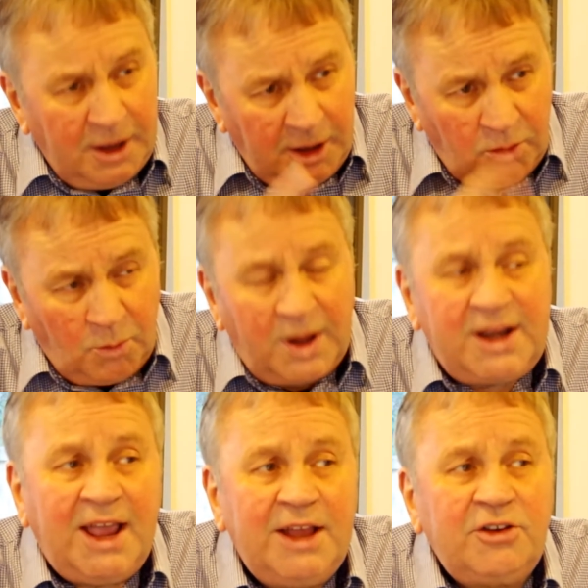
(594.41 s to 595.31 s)
on the one
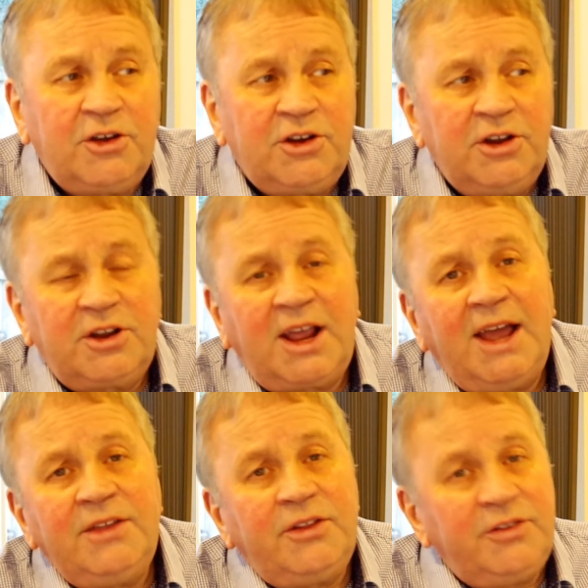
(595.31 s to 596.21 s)
hand it could
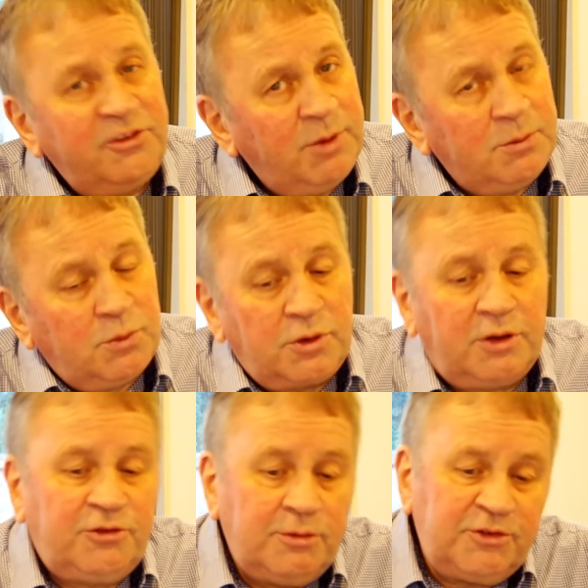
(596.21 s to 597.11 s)
indicate that these people were
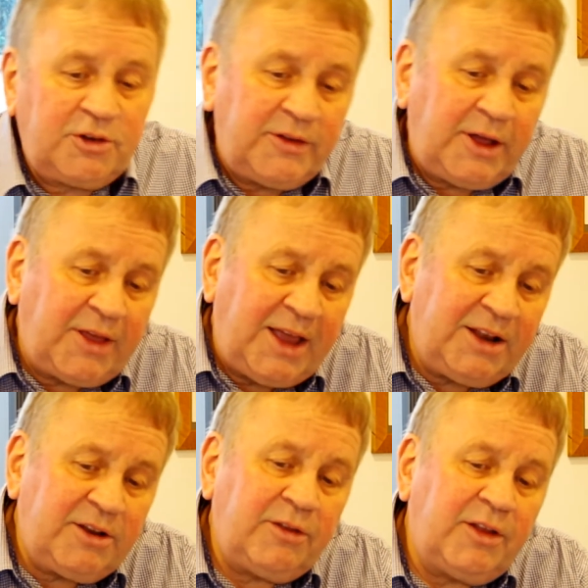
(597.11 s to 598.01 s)
not Jewish, on the other
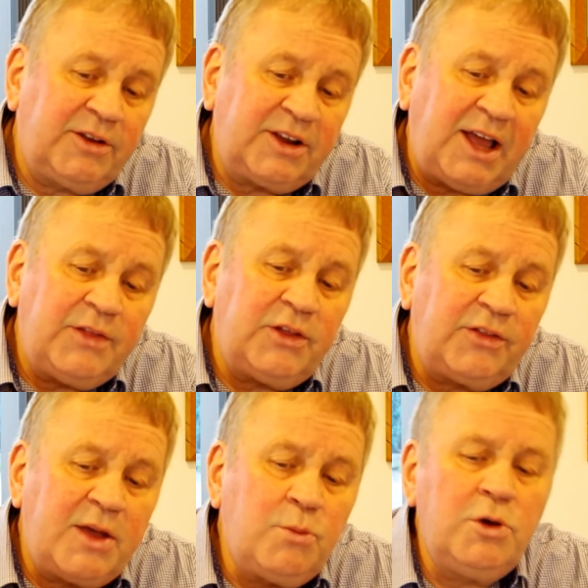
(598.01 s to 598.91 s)
hand it indicate that
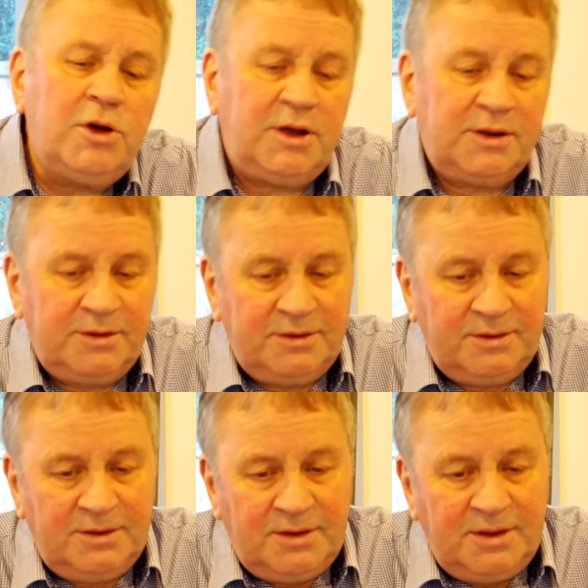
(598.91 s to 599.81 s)
they were.
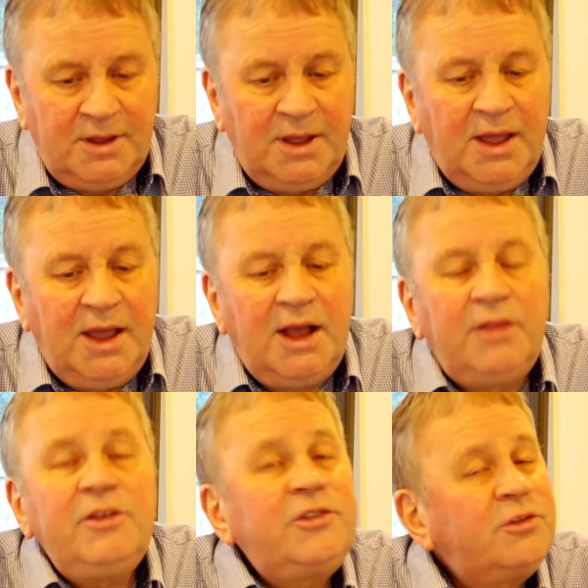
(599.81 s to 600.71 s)

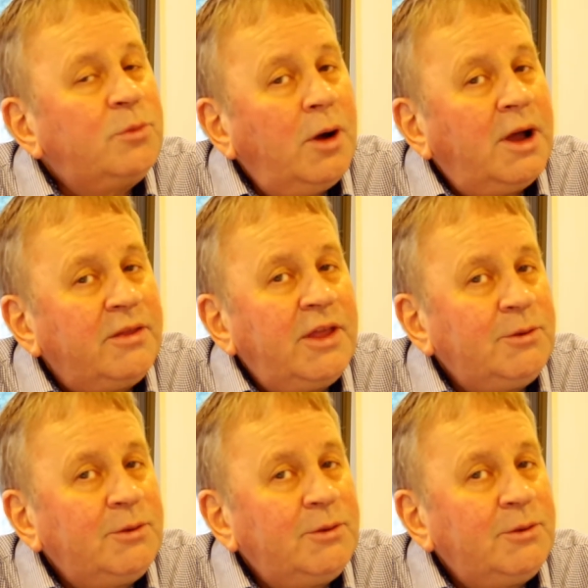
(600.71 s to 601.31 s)
And this is why they